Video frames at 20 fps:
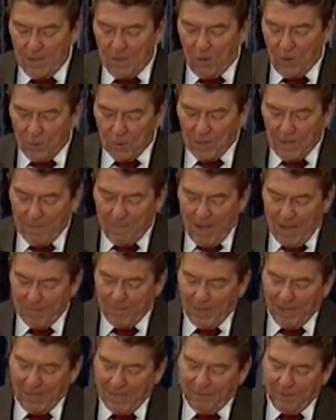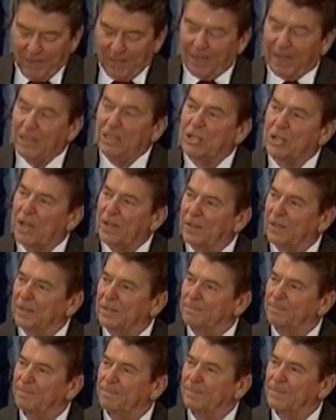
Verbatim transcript: Only by believing in each other,